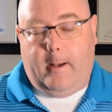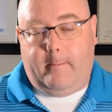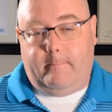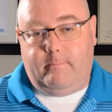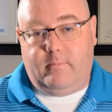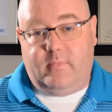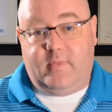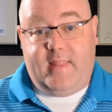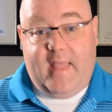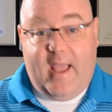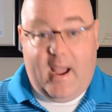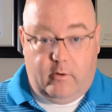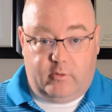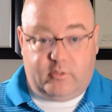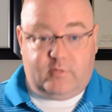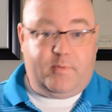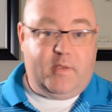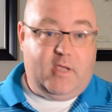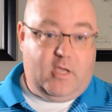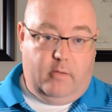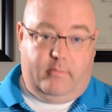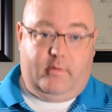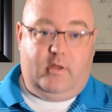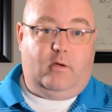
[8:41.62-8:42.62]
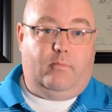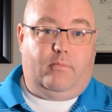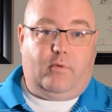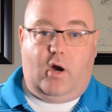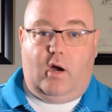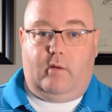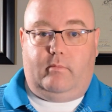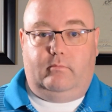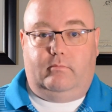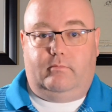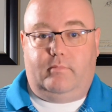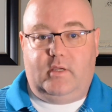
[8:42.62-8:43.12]
Now it's becoming a
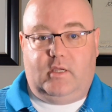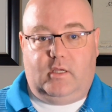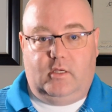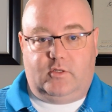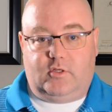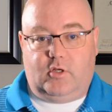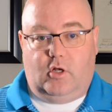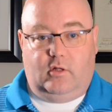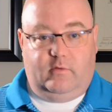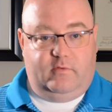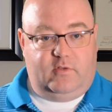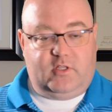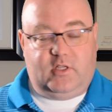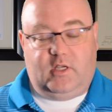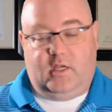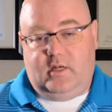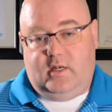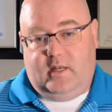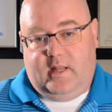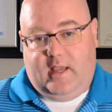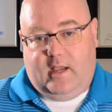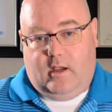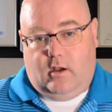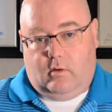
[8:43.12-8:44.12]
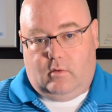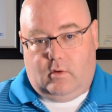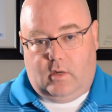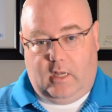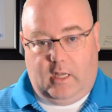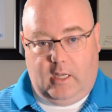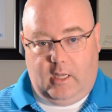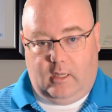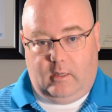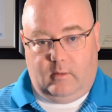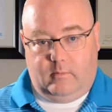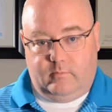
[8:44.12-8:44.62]
problem because all of a sudden
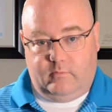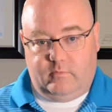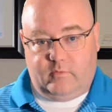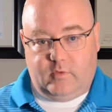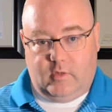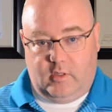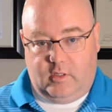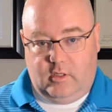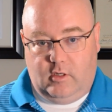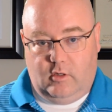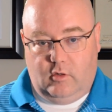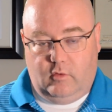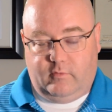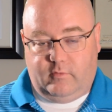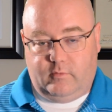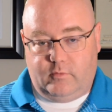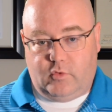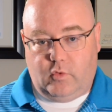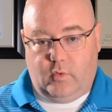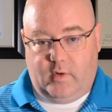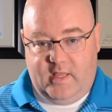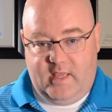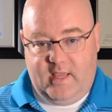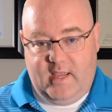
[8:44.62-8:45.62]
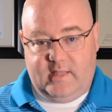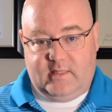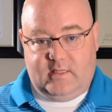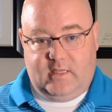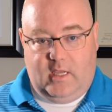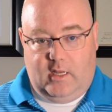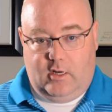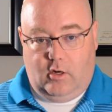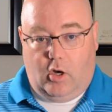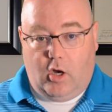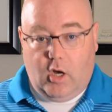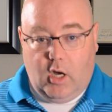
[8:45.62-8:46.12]
now, you know, from 2018
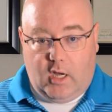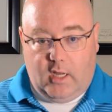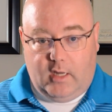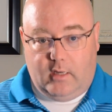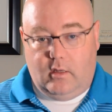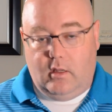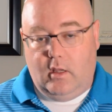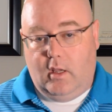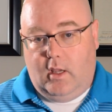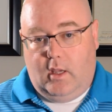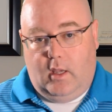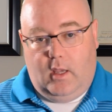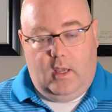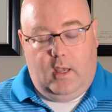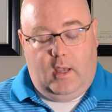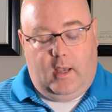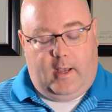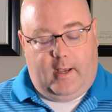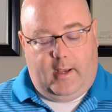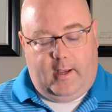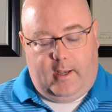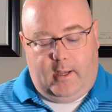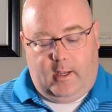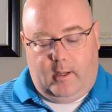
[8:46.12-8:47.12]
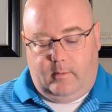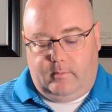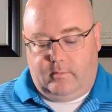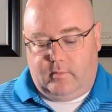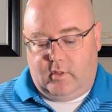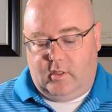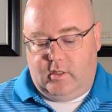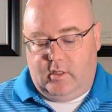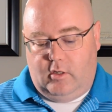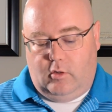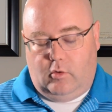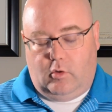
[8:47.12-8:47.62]
on,
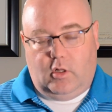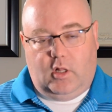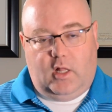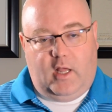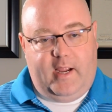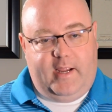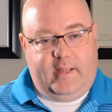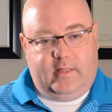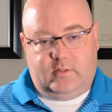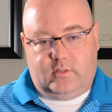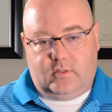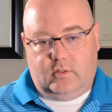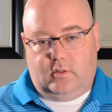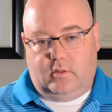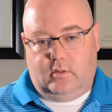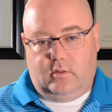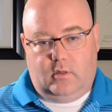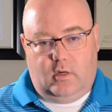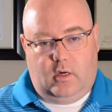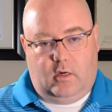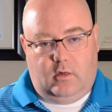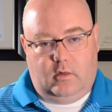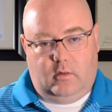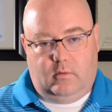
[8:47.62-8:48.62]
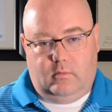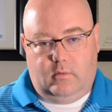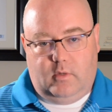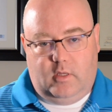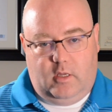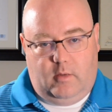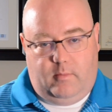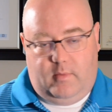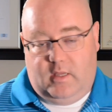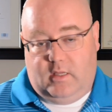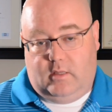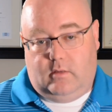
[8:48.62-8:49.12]
you know, clients are,
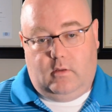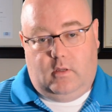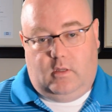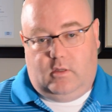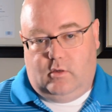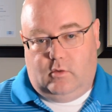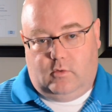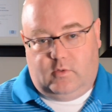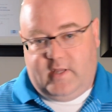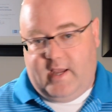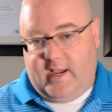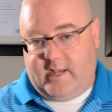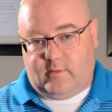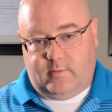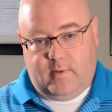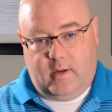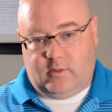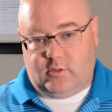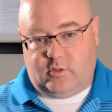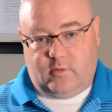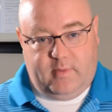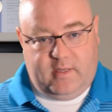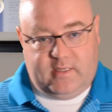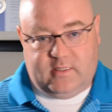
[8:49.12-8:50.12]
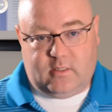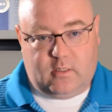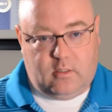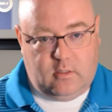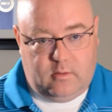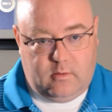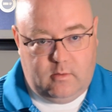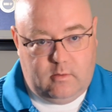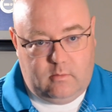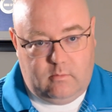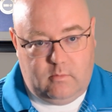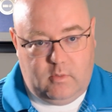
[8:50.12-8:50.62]
I mean, you know, taxpayers are
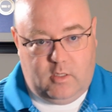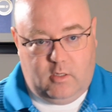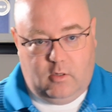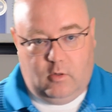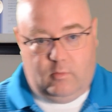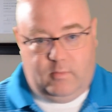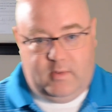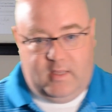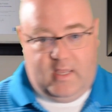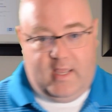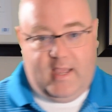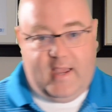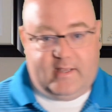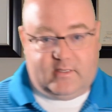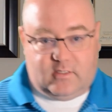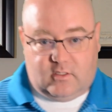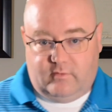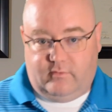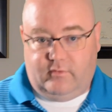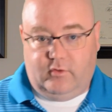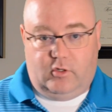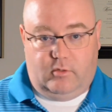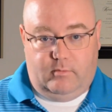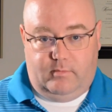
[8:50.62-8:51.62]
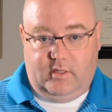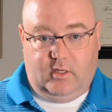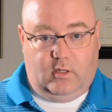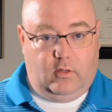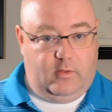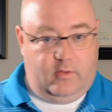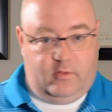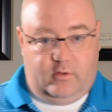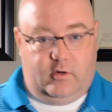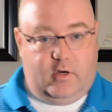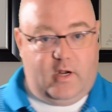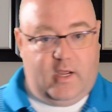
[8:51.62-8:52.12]
basically, you know, being asked to foot a
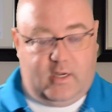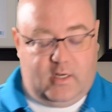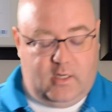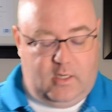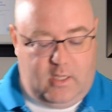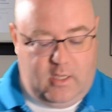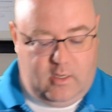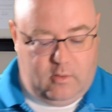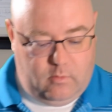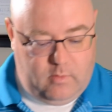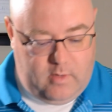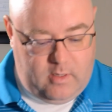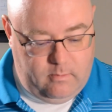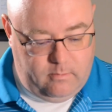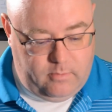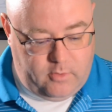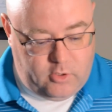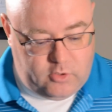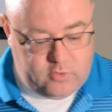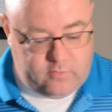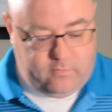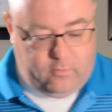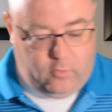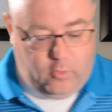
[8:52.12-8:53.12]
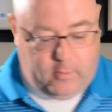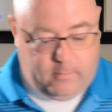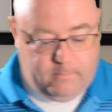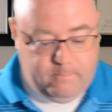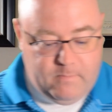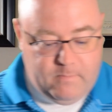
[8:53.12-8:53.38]
bill that they're not going to get reimbursed for.